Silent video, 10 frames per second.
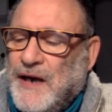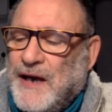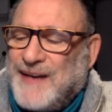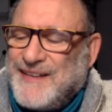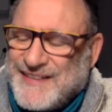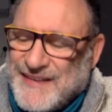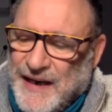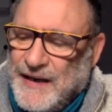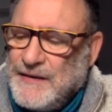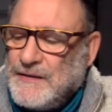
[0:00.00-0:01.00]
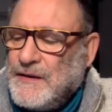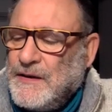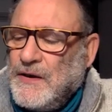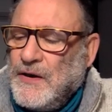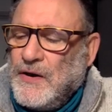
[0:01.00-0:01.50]
understand,
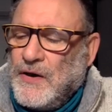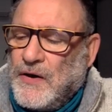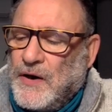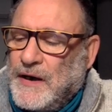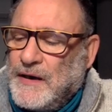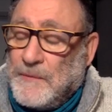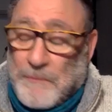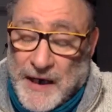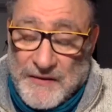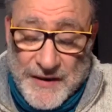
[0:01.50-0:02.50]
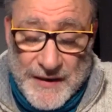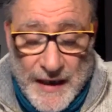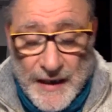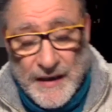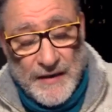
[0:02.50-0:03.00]
and it may even
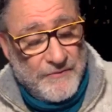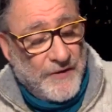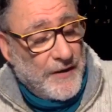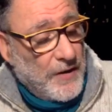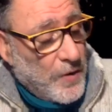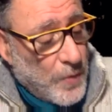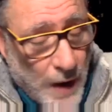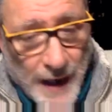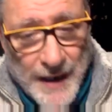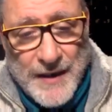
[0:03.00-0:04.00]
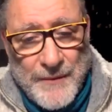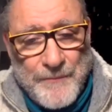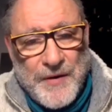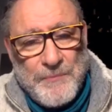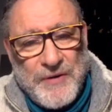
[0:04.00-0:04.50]
take a very long while
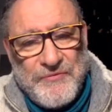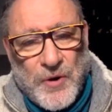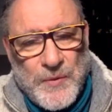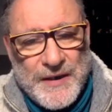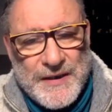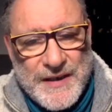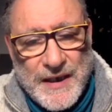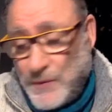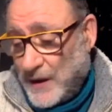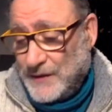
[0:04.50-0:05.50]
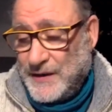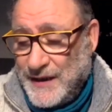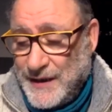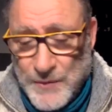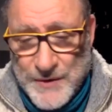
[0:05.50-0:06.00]
before we understand. We are
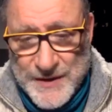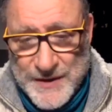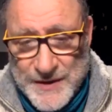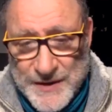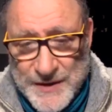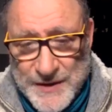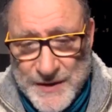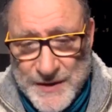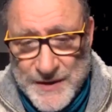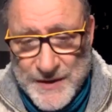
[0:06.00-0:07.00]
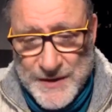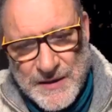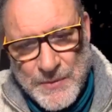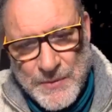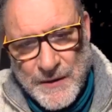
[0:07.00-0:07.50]
dealing with some
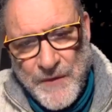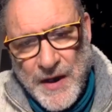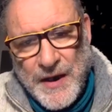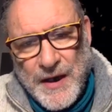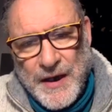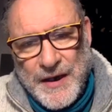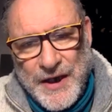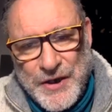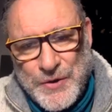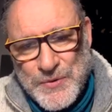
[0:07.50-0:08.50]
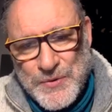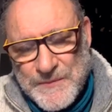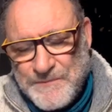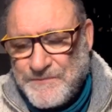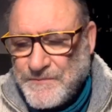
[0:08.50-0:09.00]
unpredictable issues.
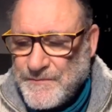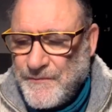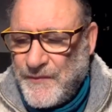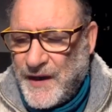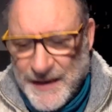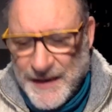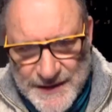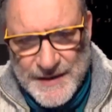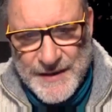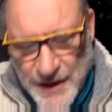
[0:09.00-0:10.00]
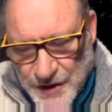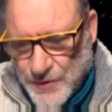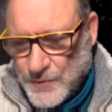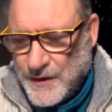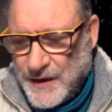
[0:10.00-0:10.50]
And this is the
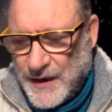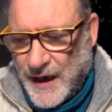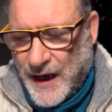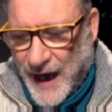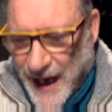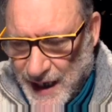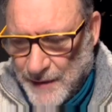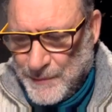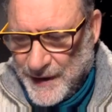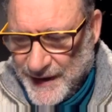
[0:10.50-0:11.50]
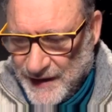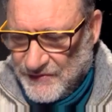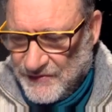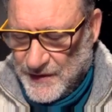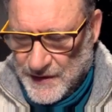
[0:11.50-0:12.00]
issue. I
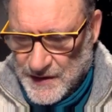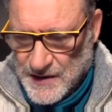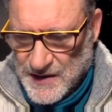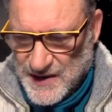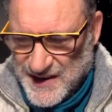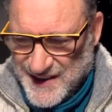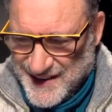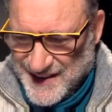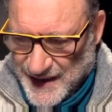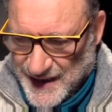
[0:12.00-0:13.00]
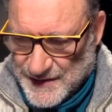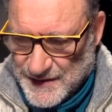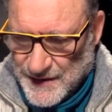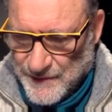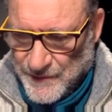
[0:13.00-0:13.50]
believe that
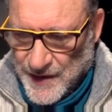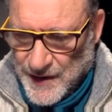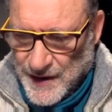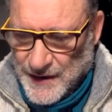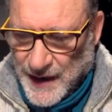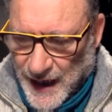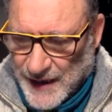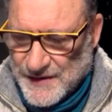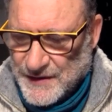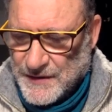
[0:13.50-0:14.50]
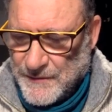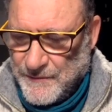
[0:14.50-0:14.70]
the answer